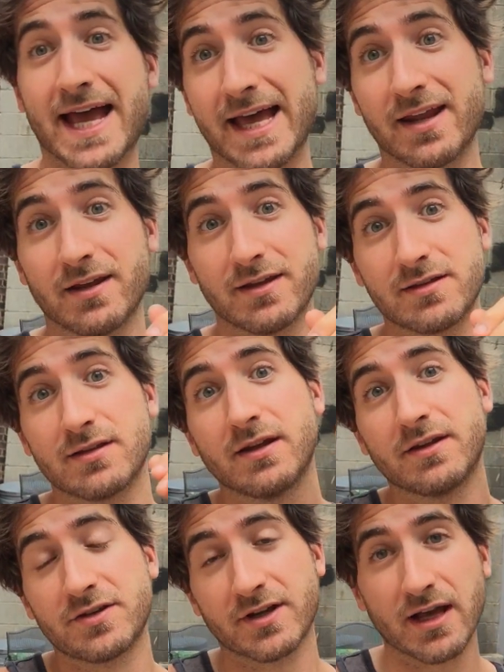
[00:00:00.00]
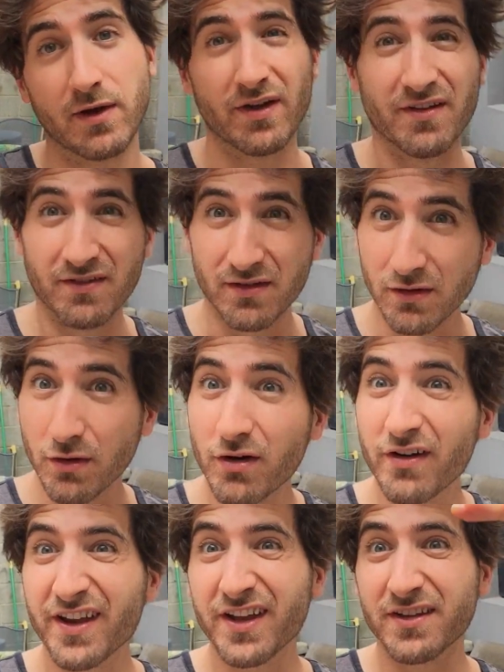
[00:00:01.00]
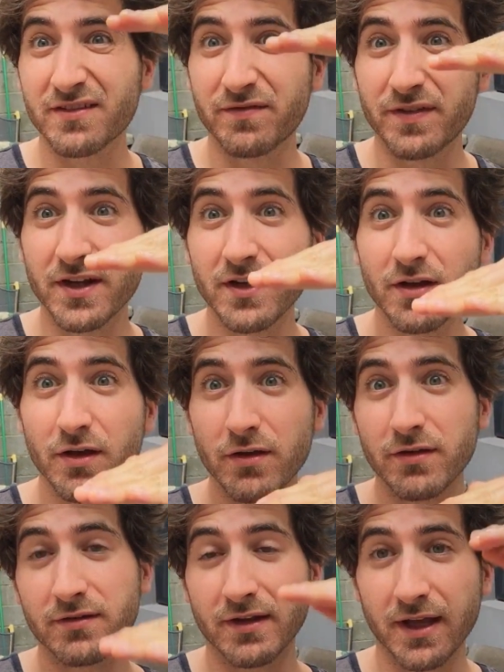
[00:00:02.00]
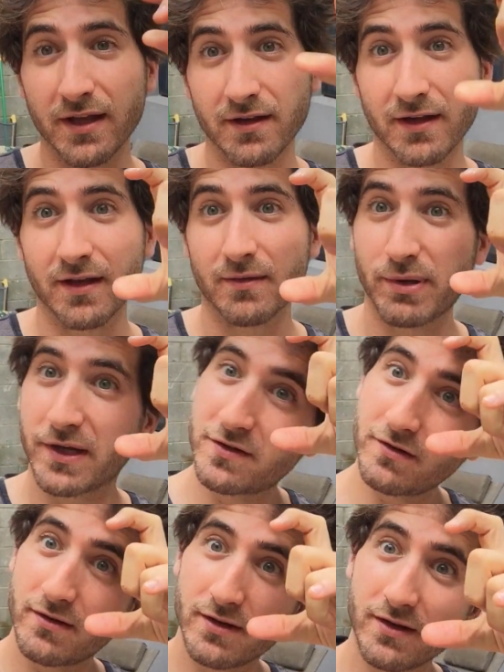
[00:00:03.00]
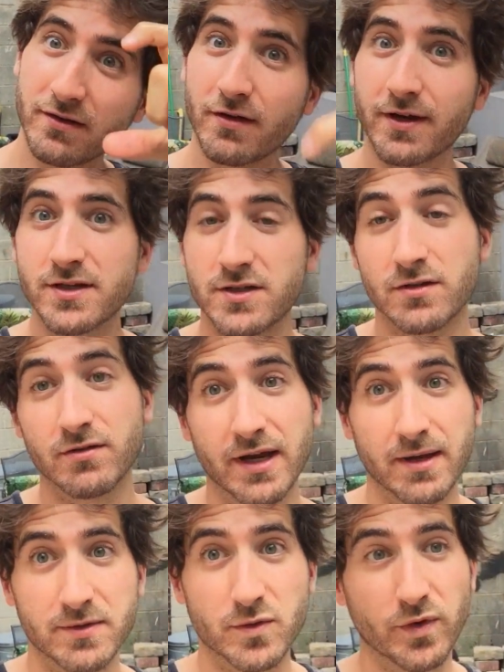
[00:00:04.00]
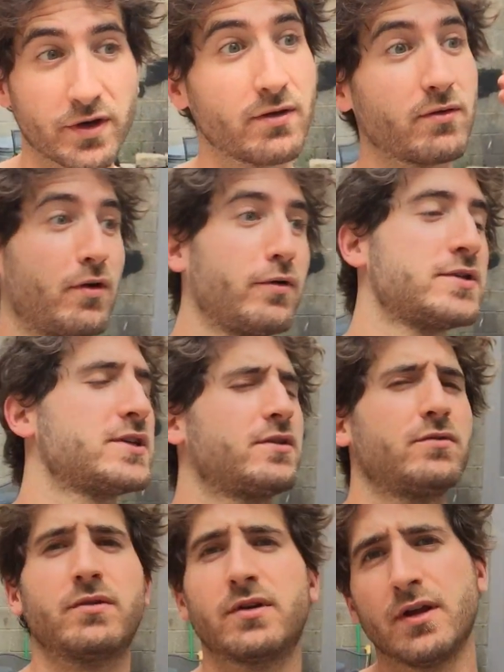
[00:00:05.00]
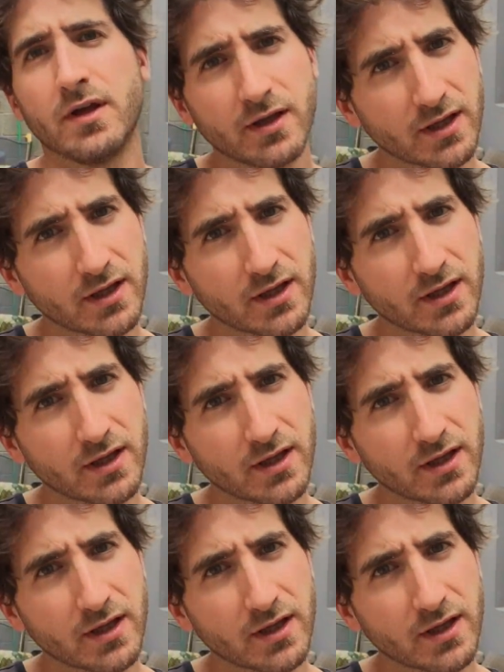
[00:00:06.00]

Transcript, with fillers: Add us, check out, we have glorious videos and like picture things on Instagram, Twitter, we're always like doing